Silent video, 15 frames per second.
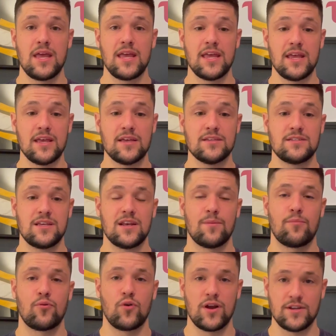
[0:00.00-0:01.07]
is an
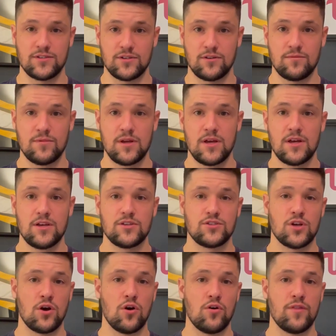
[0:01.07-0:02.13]
appraisal.
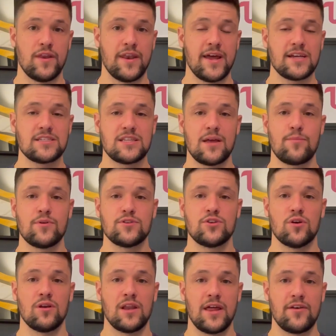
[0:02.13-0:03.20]
So the next step is
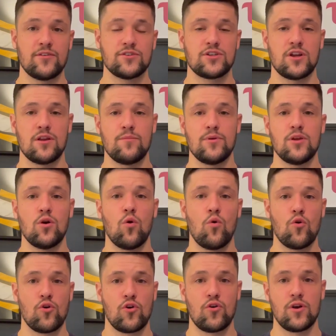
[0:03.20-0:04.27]
your lender is going to be
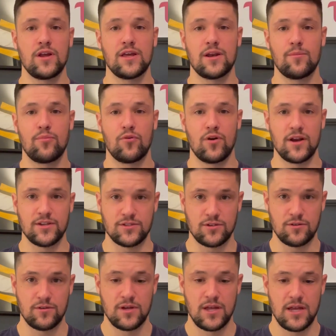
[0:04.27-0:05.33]
ordering an
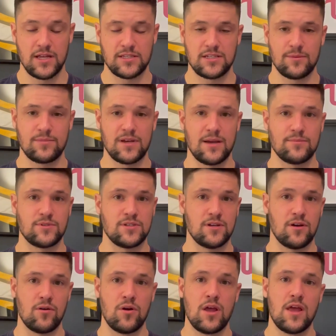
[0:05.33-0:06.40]
appraisal. And sometimes, you
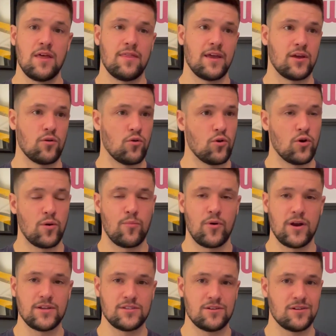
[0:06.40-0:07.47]
know, they can order
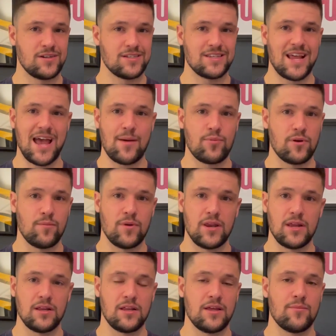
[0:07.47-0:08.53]
appraisal and it doesn't happen
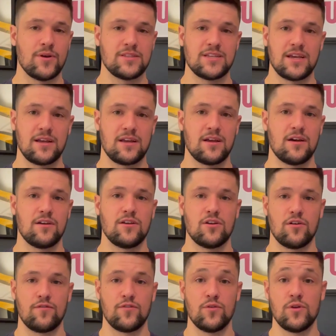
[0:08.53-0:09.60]
immediately. It may take,
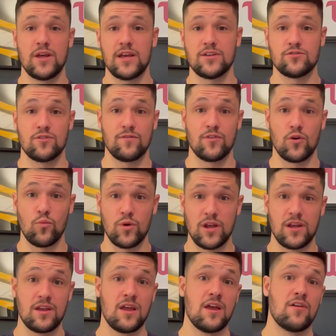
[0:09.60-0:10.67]
a few days or even a
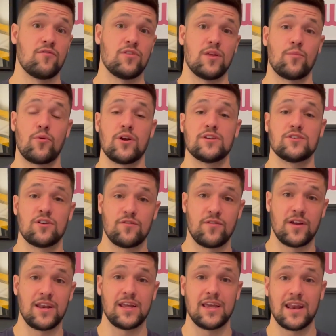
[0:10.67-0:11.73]
week for the appraiser to
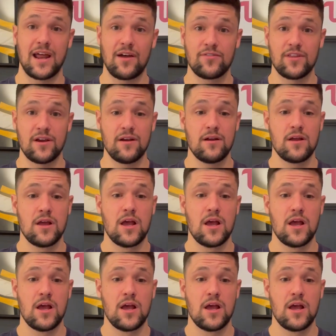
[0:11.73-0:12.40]
finally get out there.